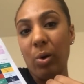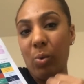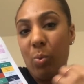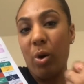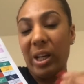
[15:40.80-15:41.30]

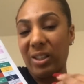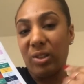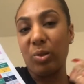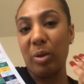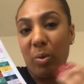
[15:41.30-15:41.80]
what is
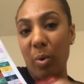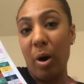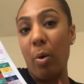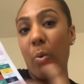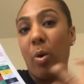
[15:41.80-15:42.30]
doing well,
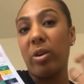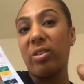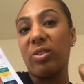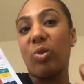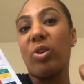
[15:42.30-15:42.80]
or what
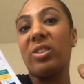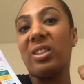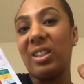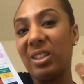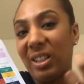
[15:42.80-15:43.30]

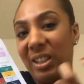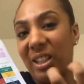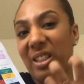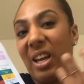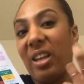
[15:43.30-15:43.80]
consistently
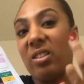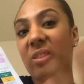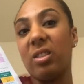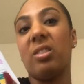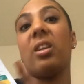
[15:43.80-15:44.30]
tends
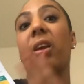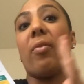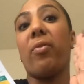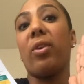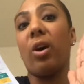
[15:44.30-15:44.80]
to stay
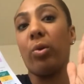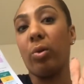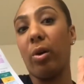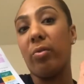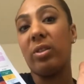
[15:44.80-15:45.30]
afloat
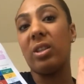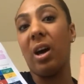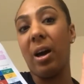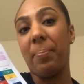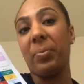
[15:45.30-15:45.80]
over
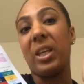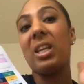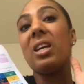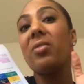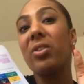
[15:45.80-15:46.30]
time,
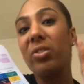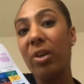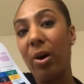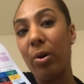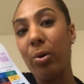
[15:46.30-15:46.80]
even
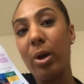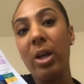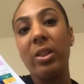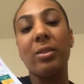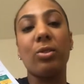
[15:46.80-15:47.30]
though
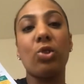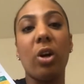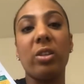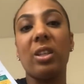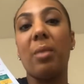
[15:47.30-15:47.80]
there's a
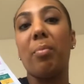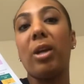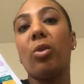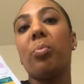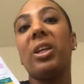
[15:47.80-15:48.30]
chance that it may
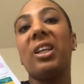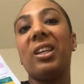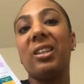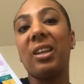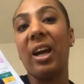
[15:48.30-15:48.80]
not be an
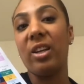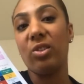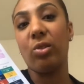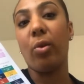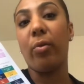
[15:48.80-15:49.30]

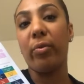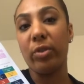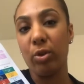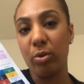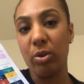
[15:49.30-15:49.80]
indication of
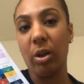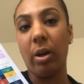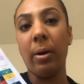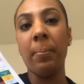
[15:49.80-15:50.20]
future